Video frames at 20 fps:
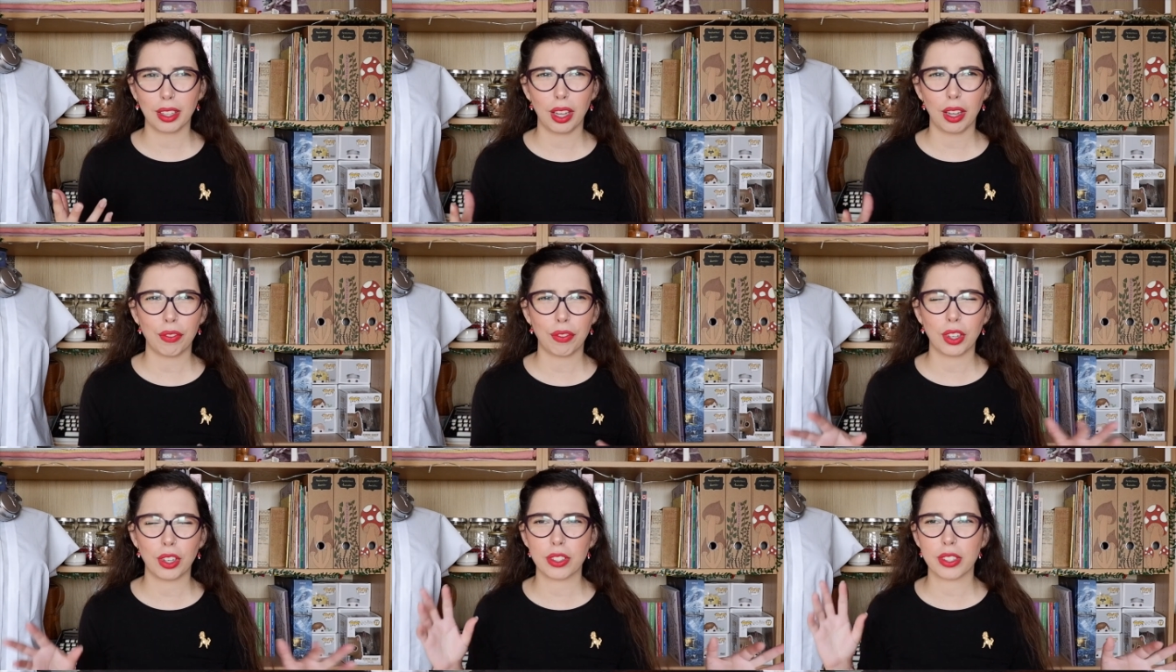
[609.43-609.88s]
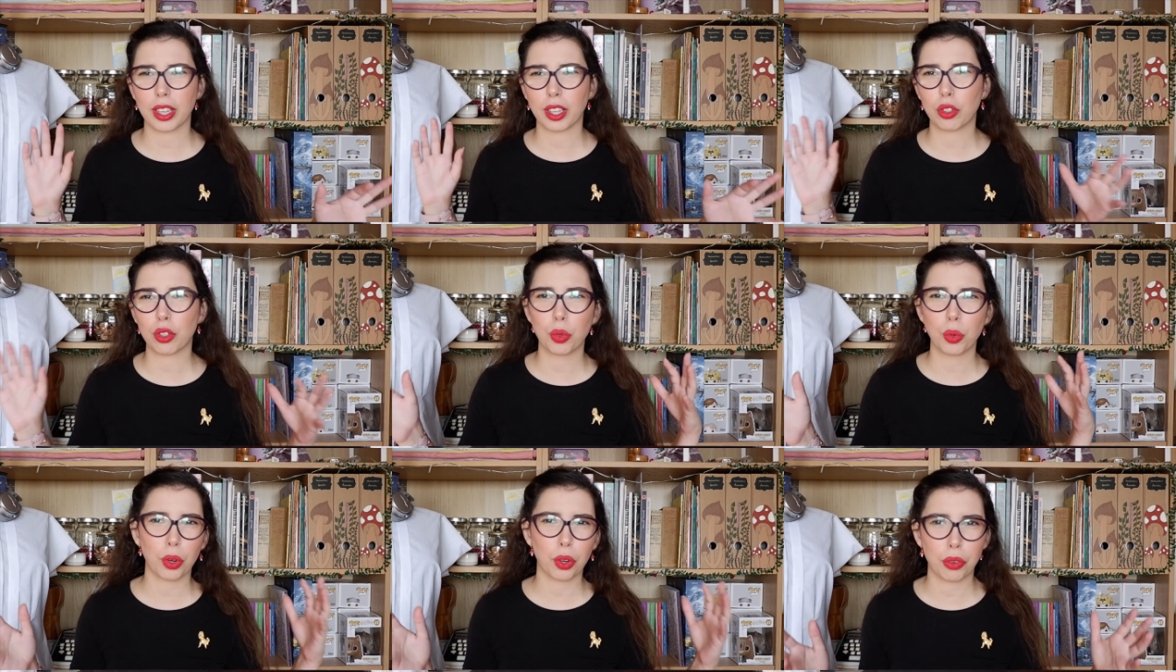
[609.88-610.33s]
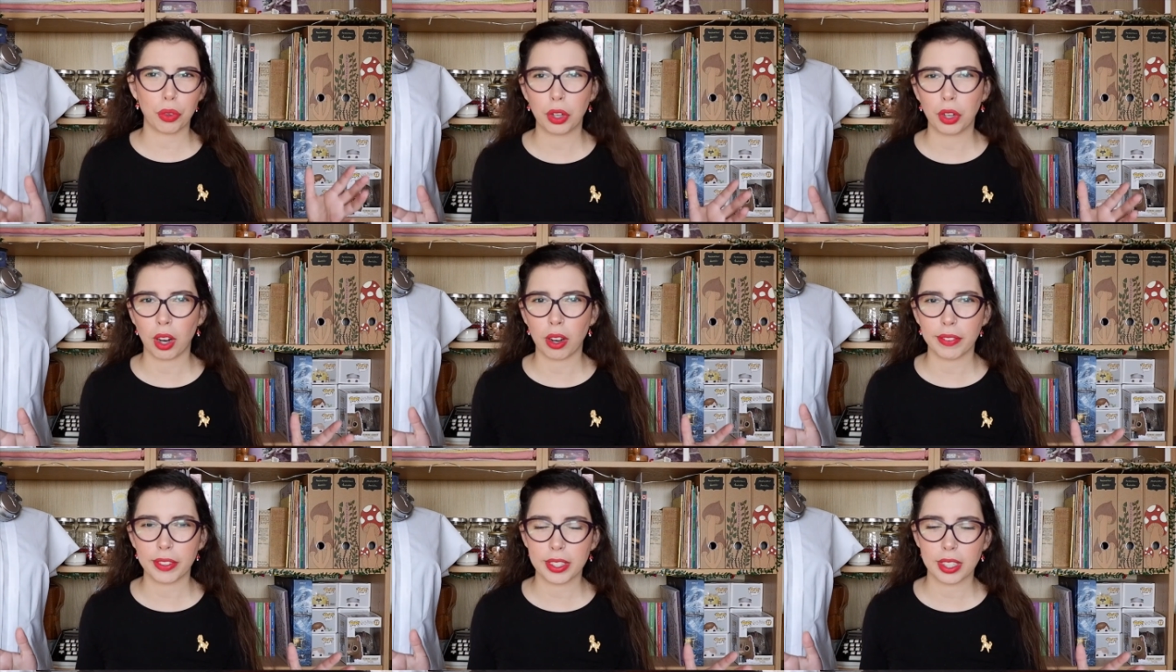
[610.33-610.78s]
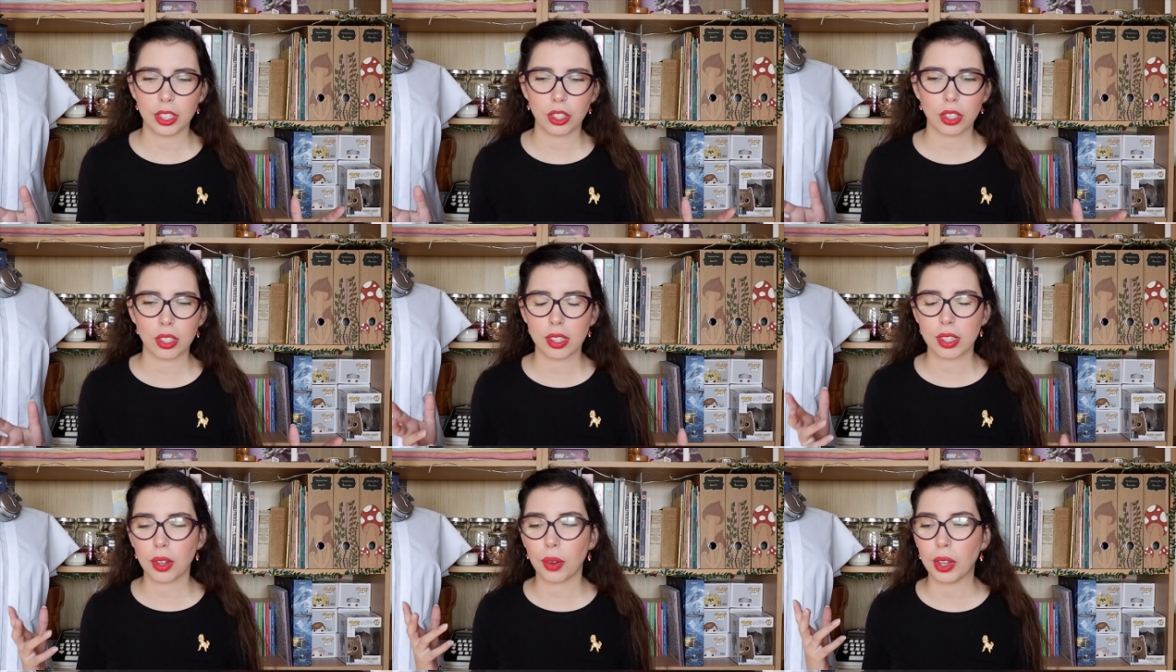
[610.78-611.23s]
if there's like 2 or 3
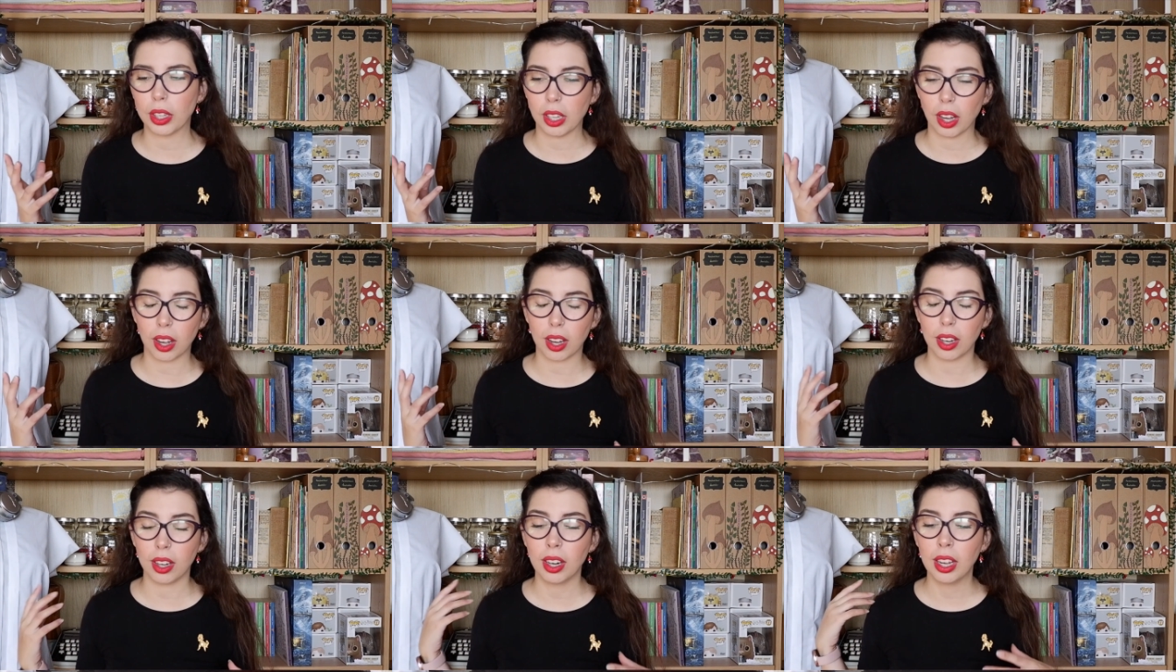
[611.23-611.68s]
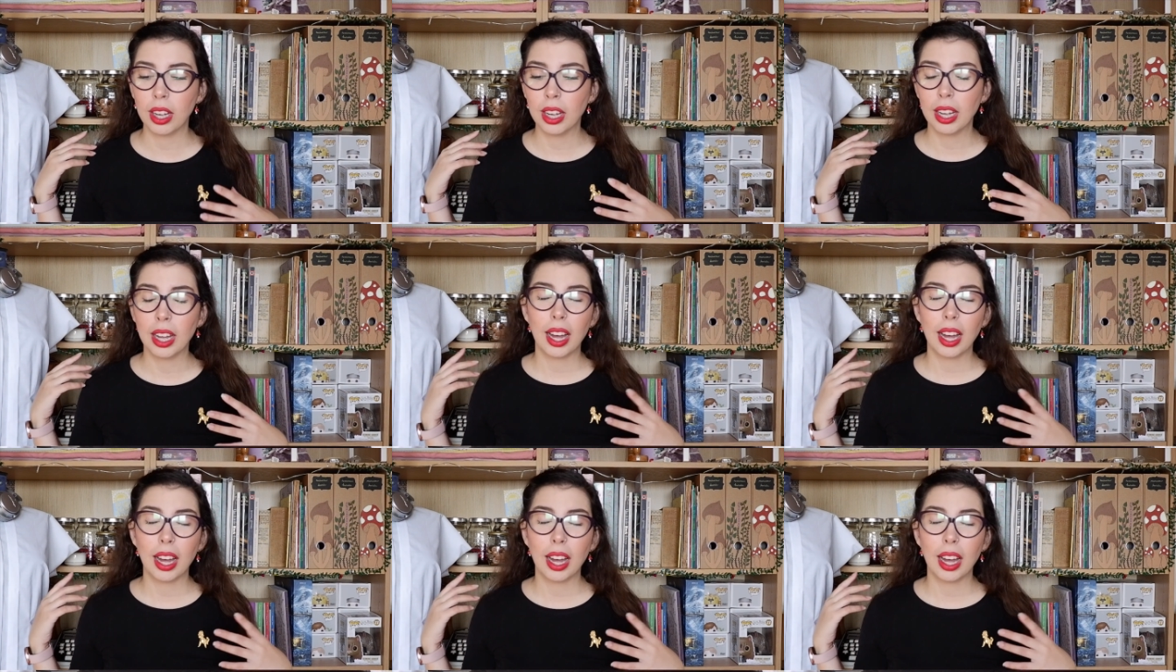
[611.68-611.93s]
conversations going on,